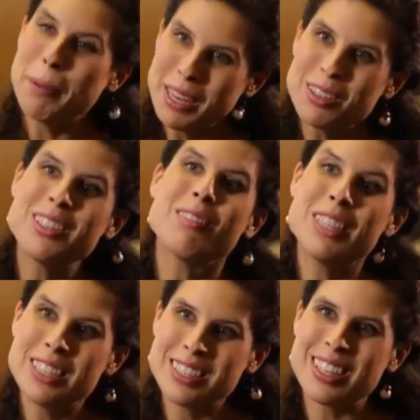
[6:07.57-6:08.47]
because of
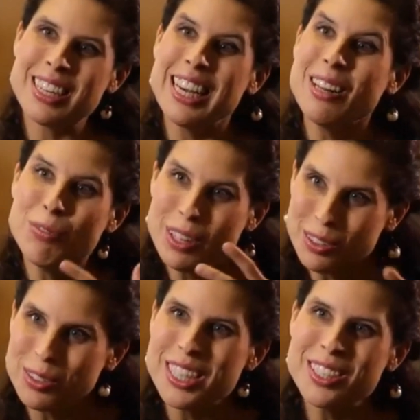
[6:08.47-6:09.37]
this
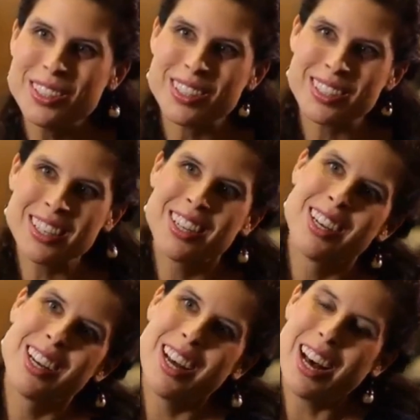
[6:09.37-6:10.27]
infiltration
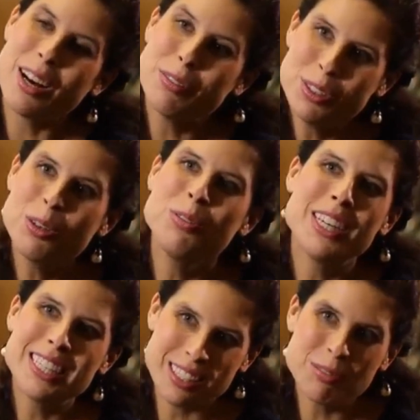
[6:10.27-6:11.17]
of
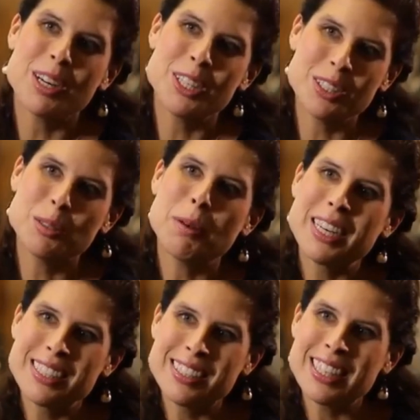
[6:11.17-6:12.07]
Soviet and Russian
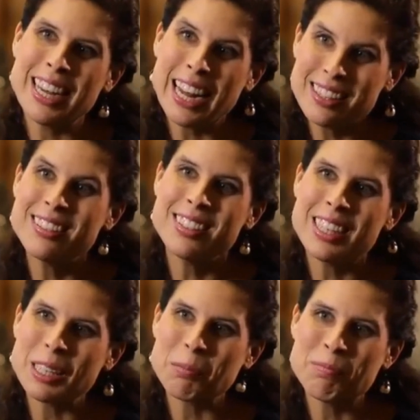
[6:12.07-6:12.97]
spies at the
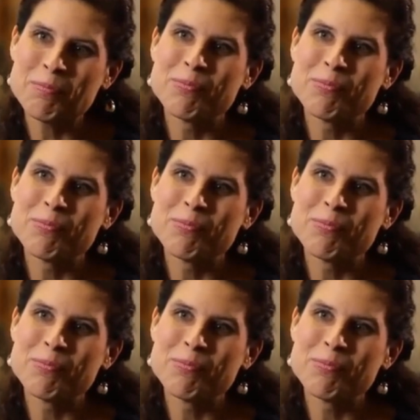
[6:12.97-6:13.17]
time.